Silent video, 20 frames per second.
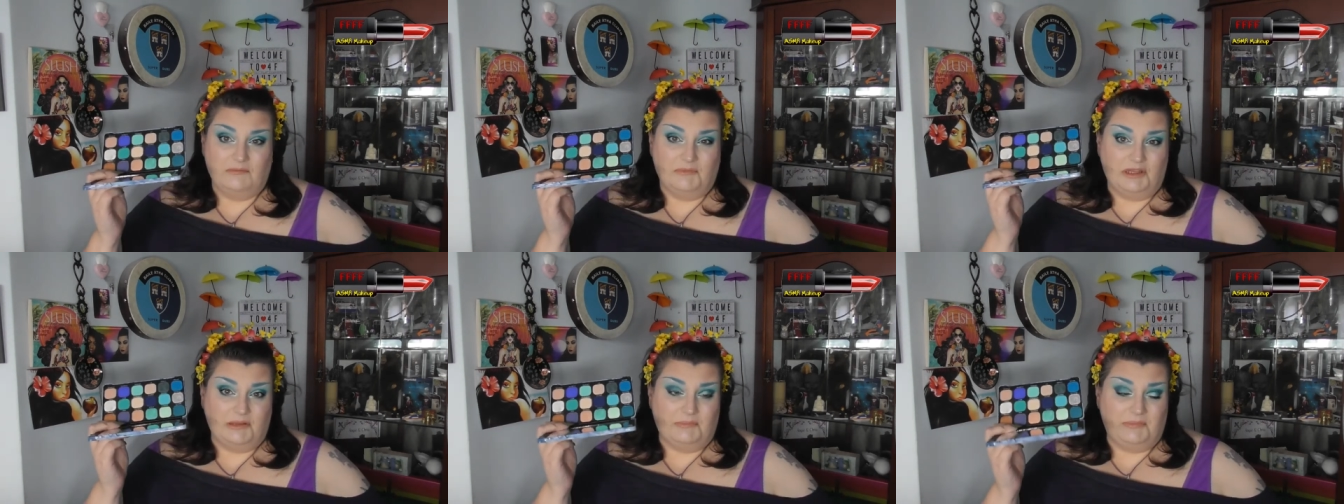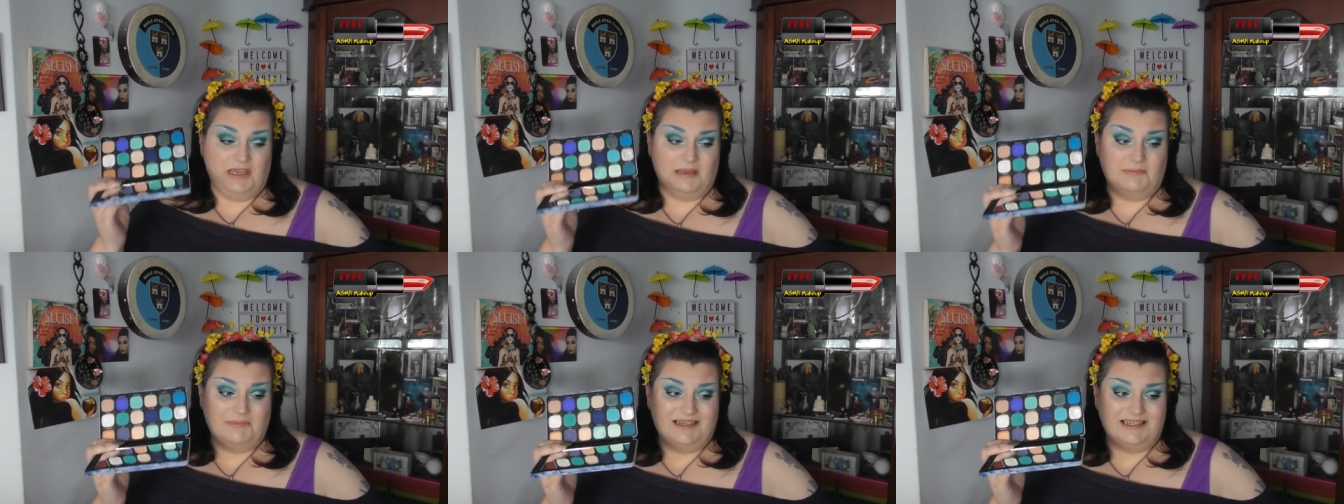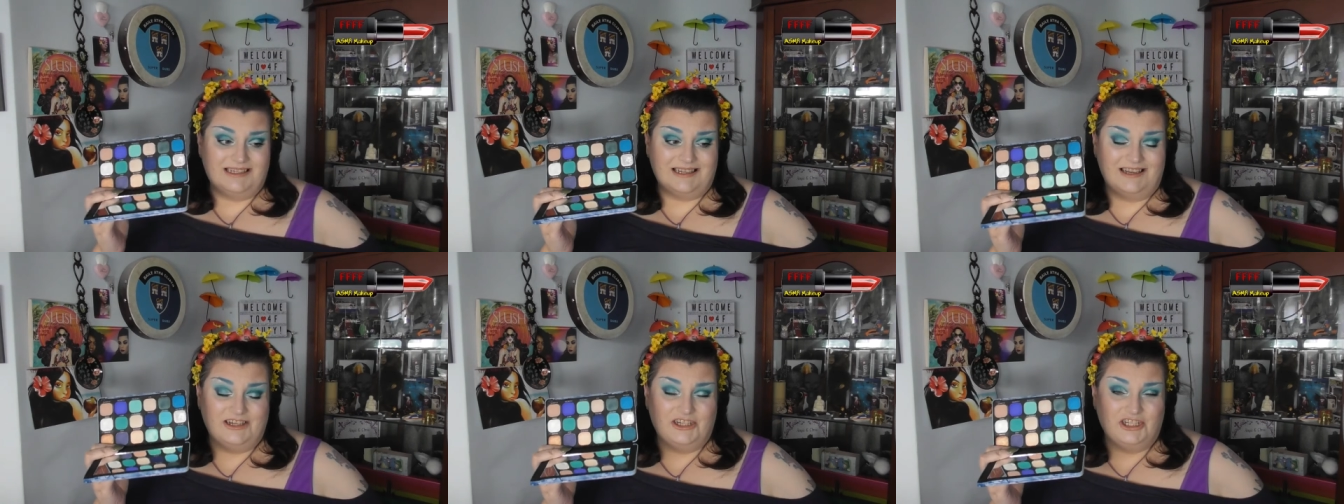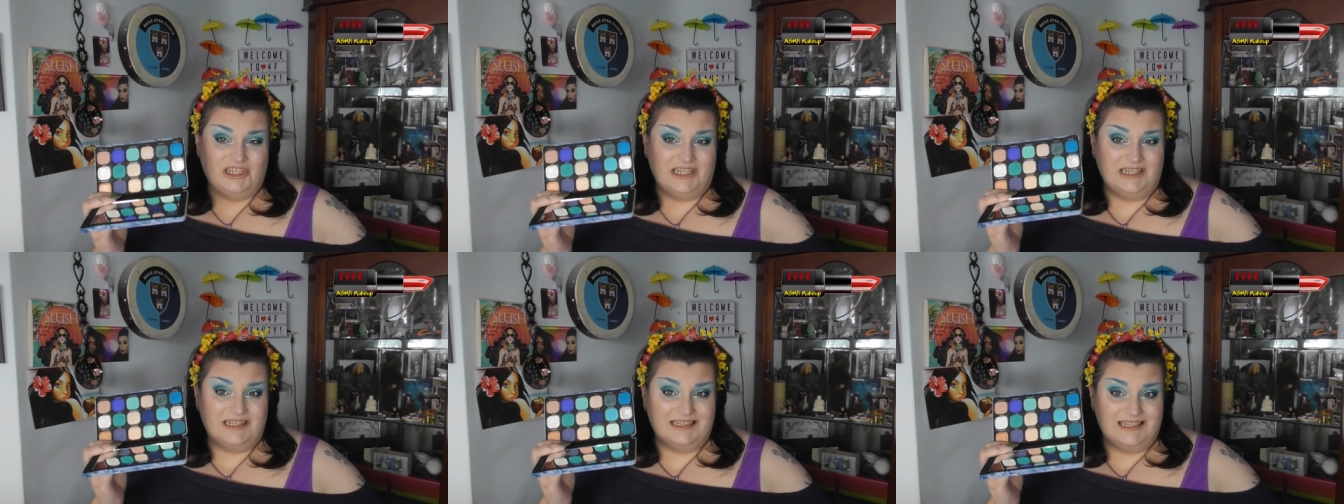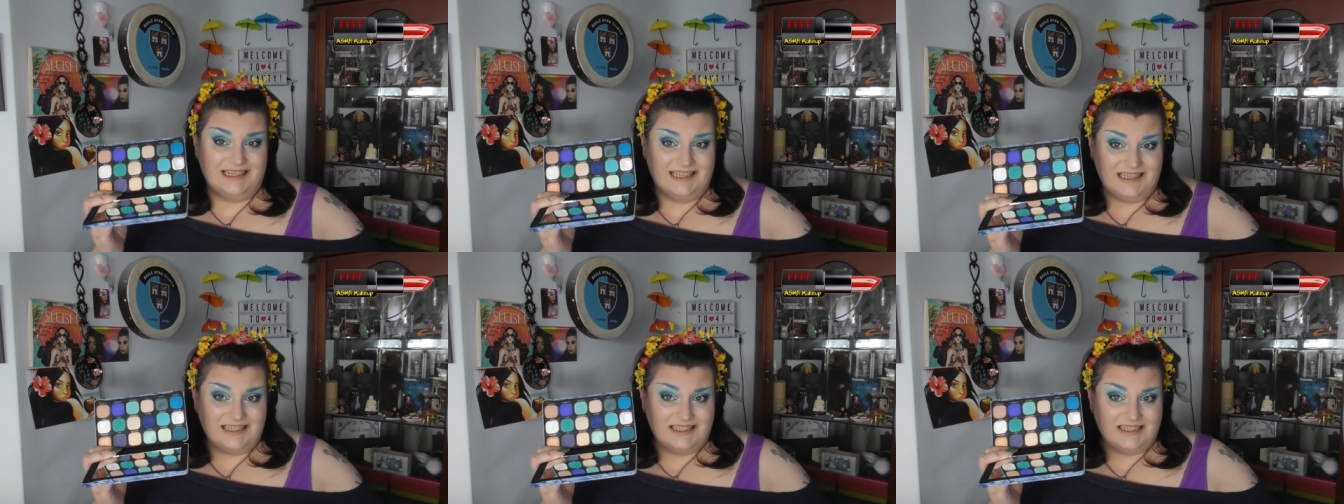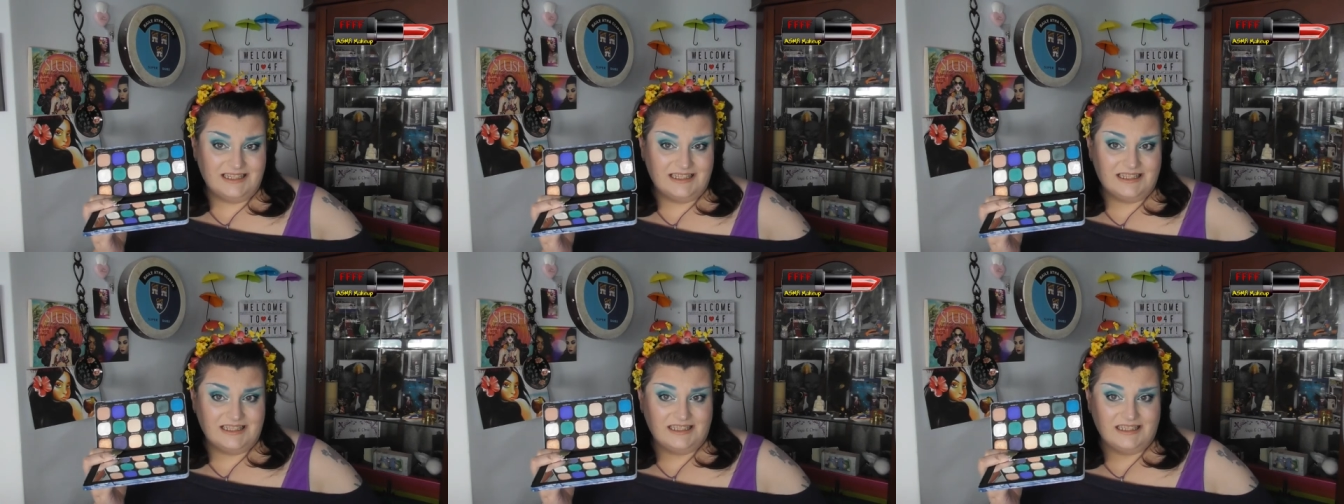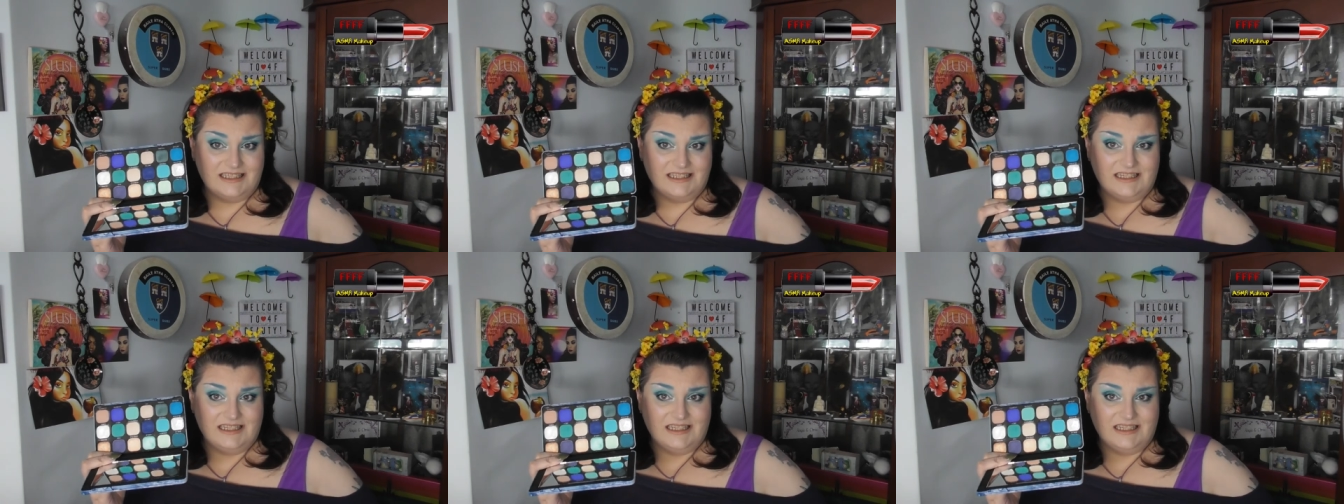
The pigmentation in this